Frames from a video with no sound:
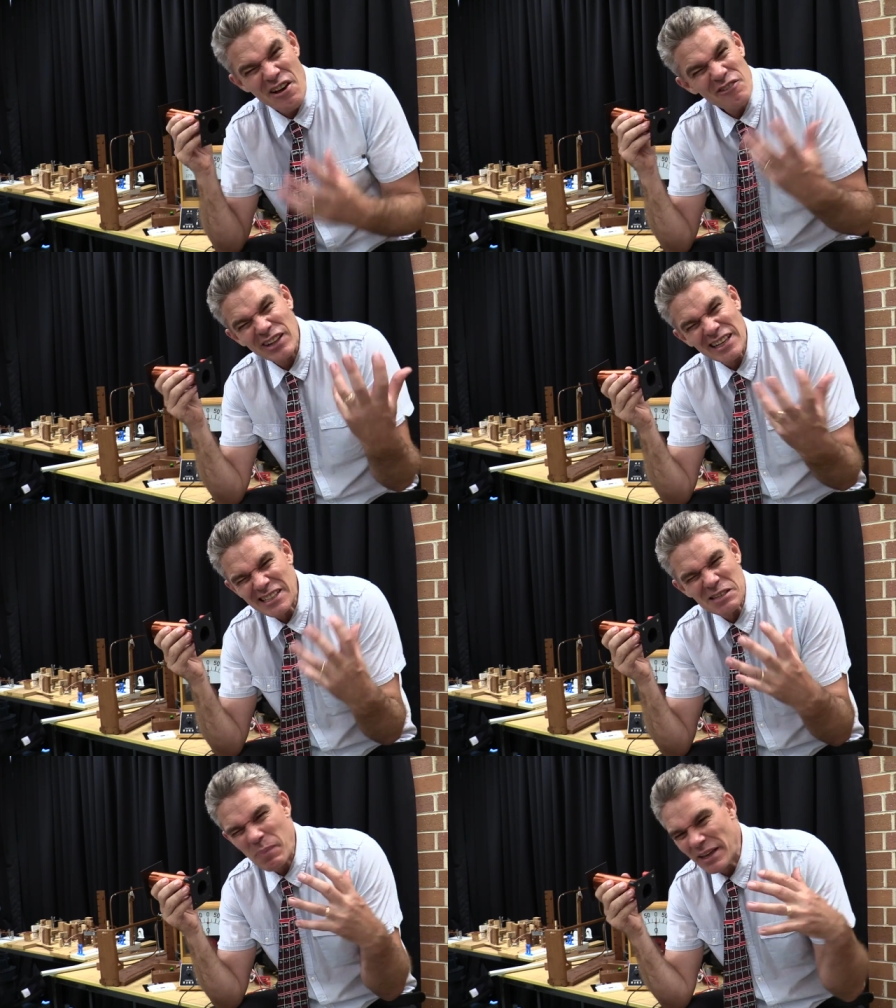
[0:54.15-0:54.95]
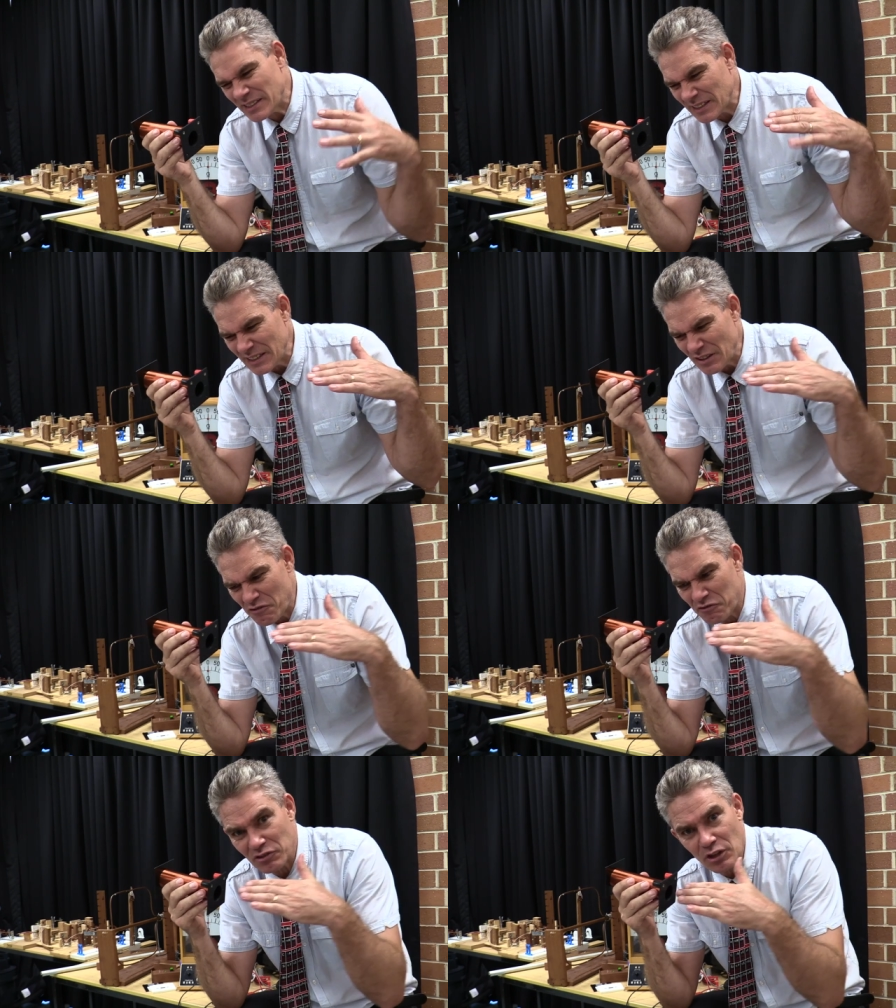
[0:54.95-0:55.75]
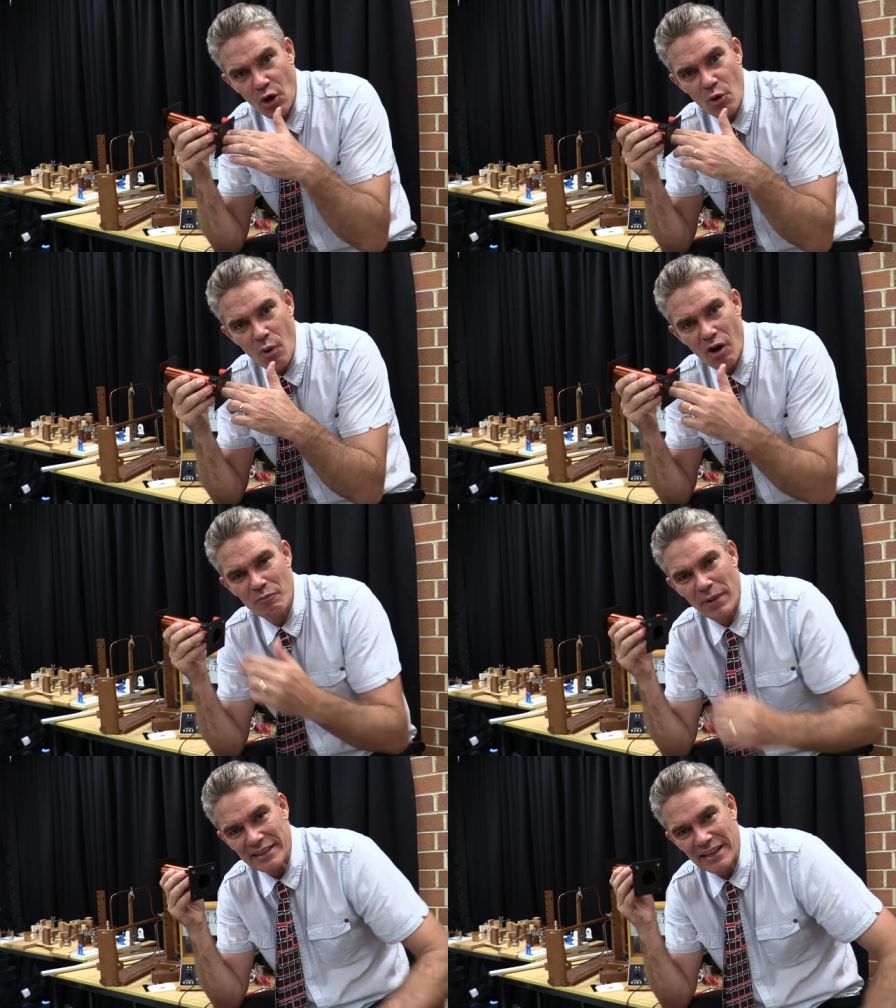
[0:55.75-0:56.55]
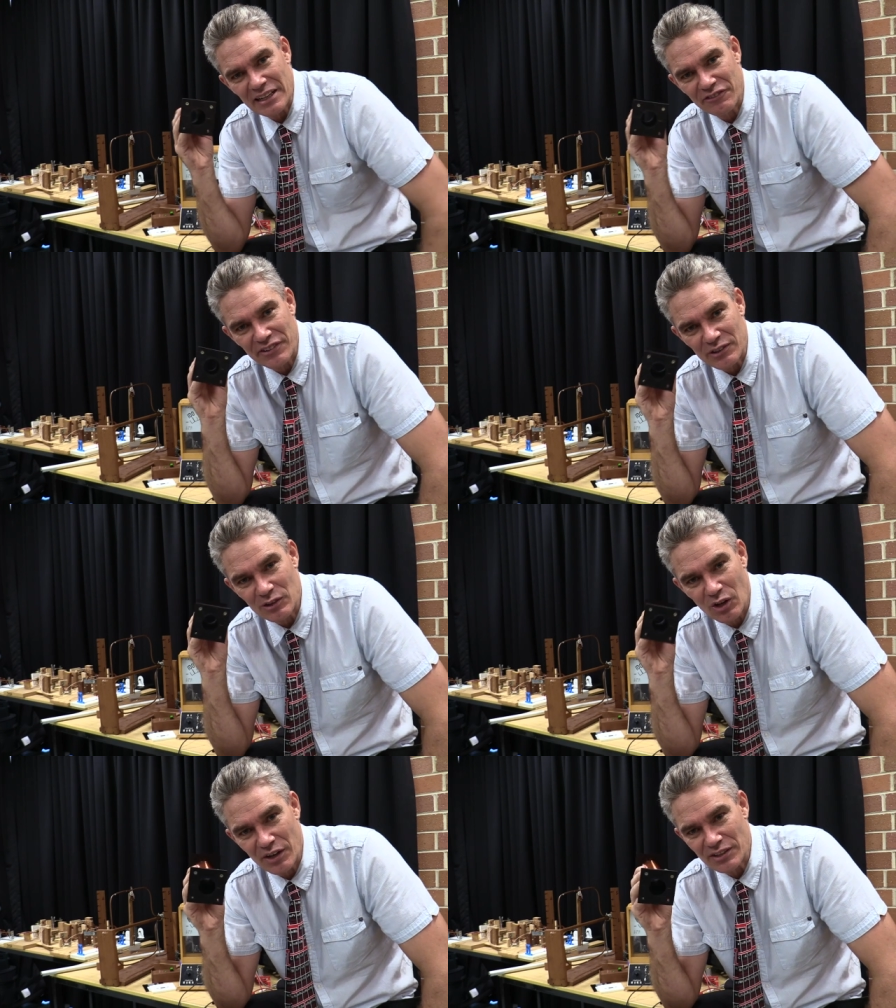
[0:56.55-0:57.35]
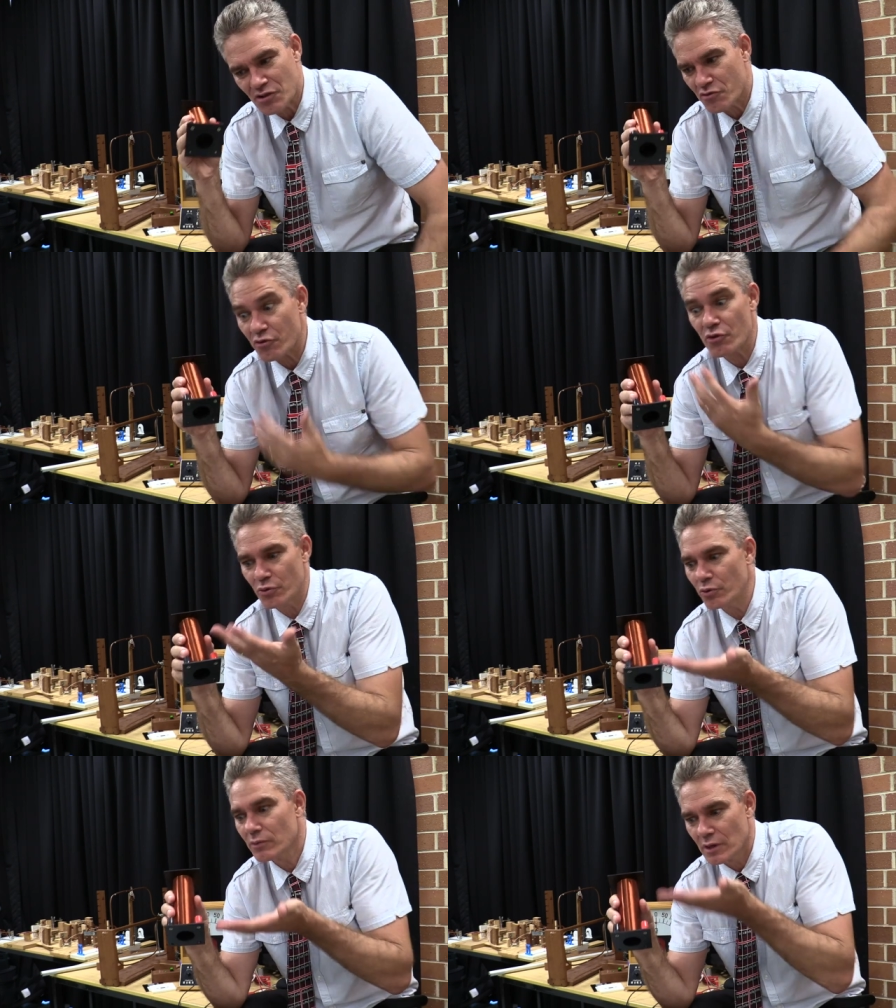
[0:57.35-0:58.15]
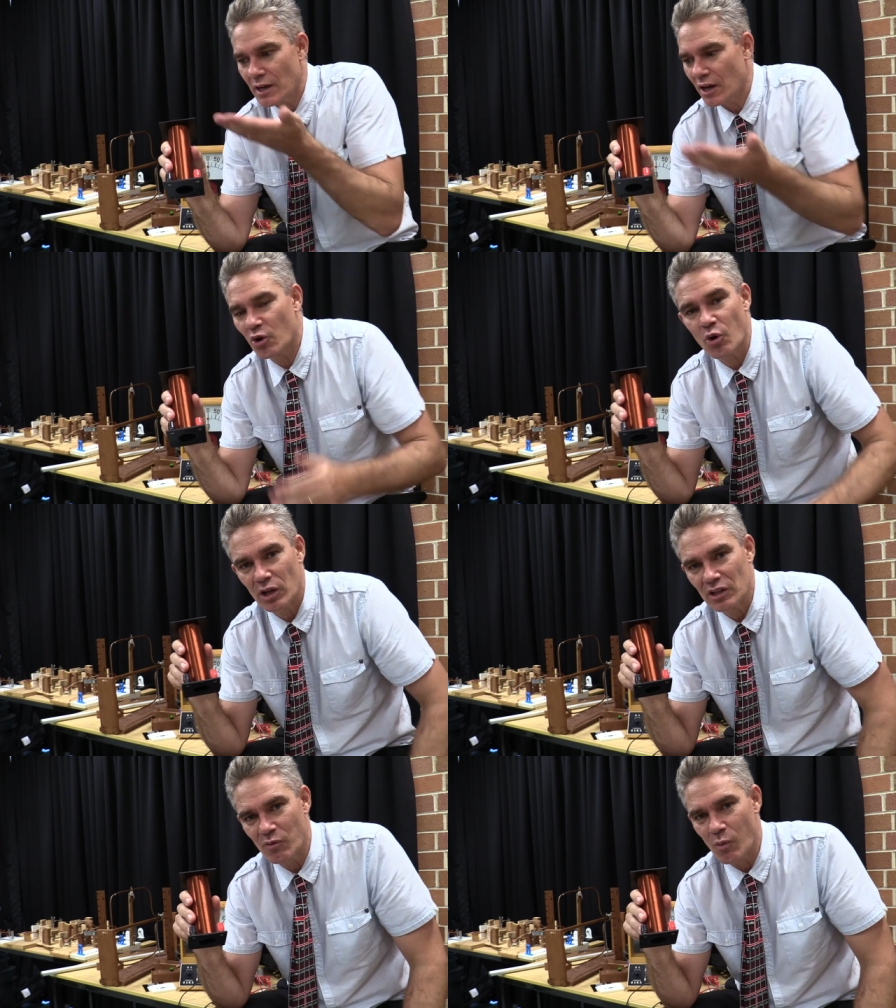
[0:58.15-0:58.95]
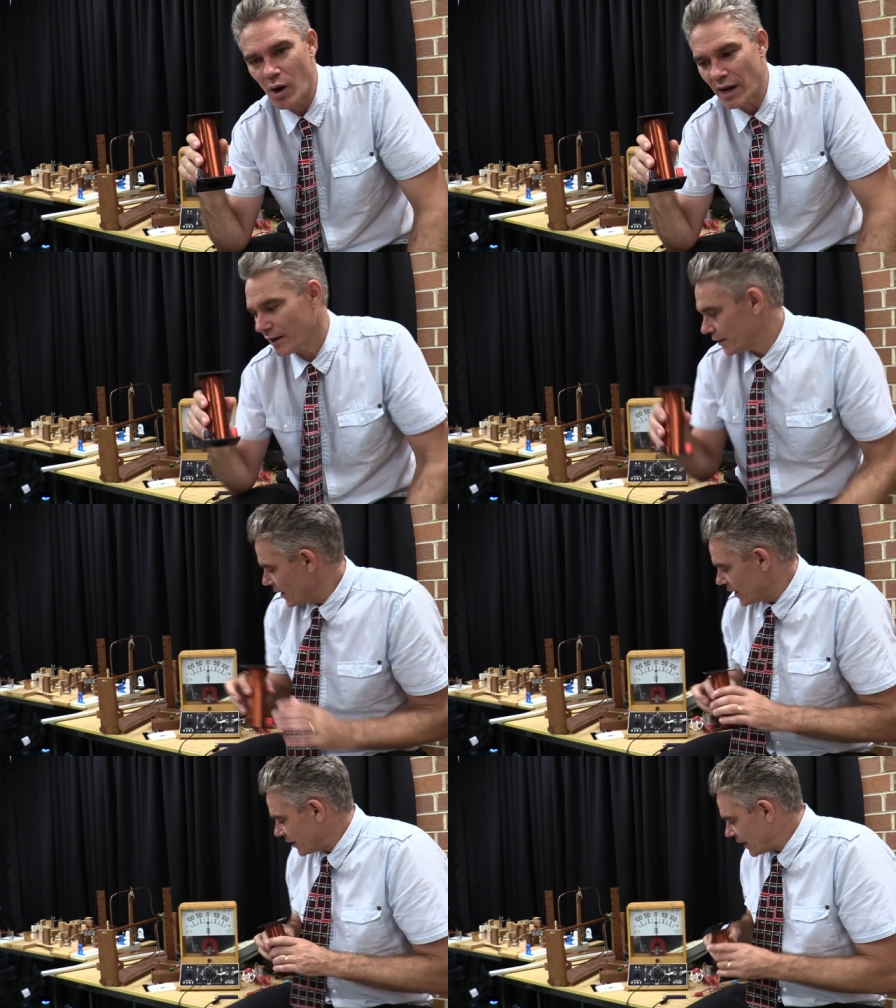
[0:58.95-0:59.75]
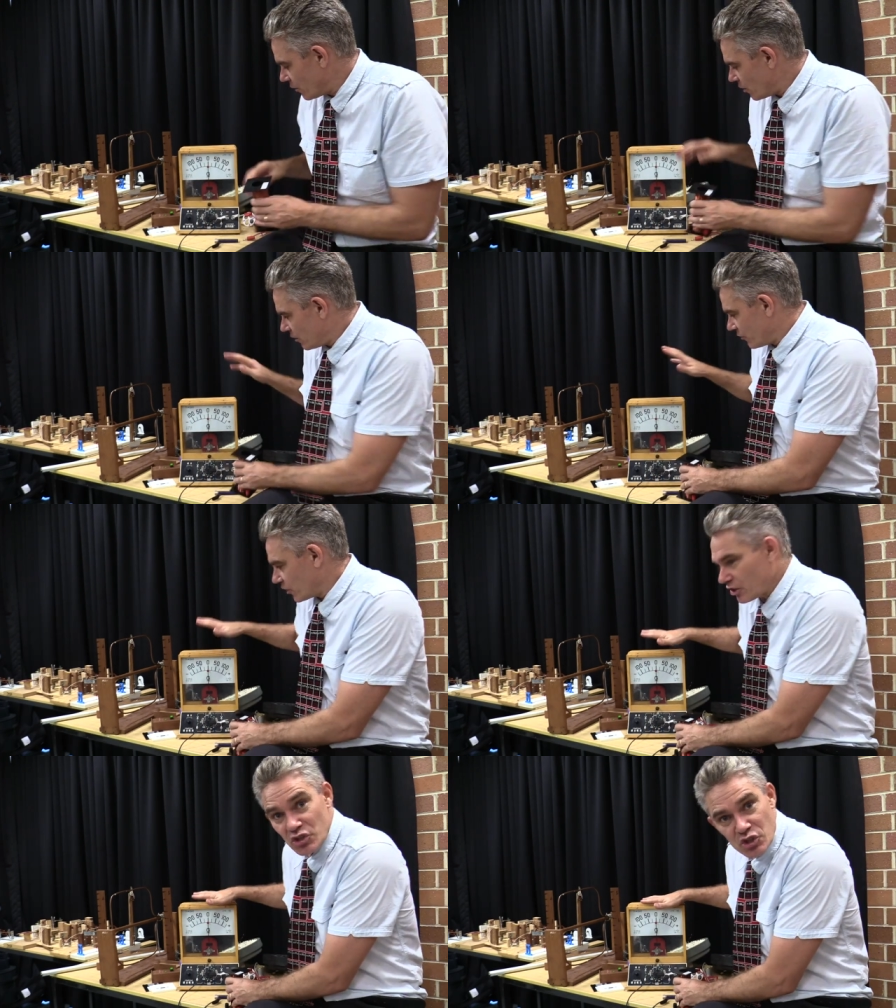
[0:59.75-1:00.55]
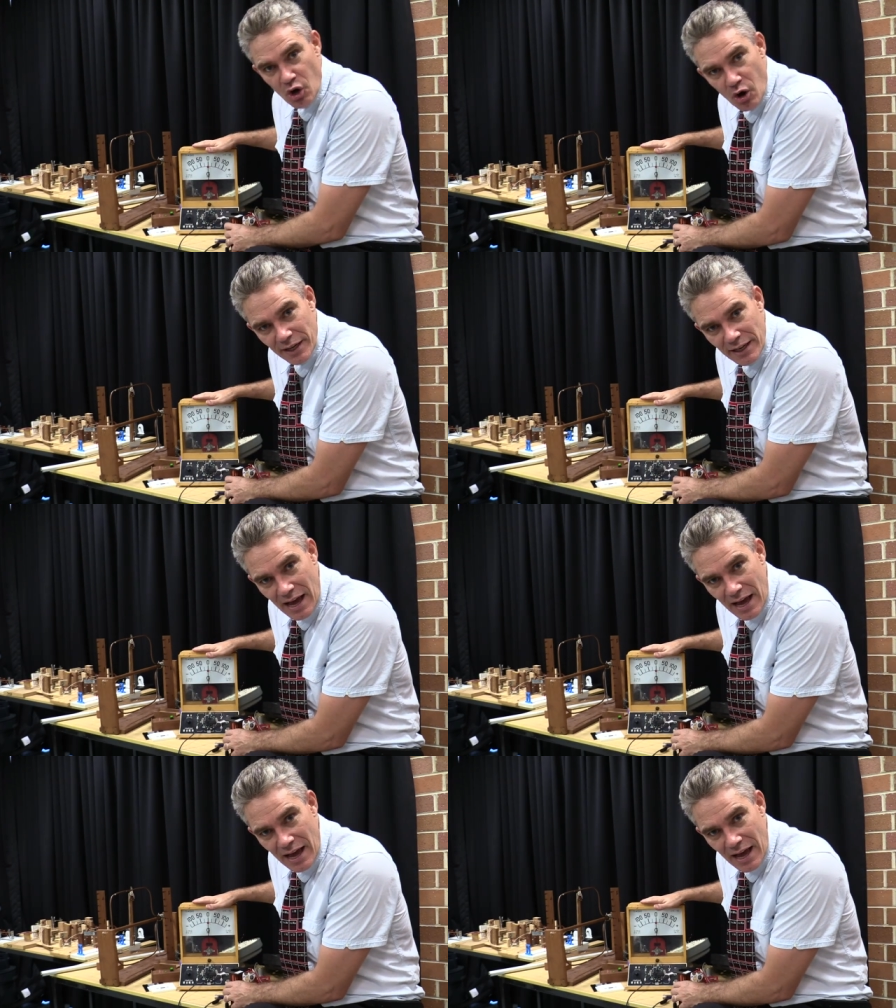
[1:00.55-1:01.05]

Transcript: Flux is basically the flow of magnetic field lines through a coil of wire. Now, I've got a giant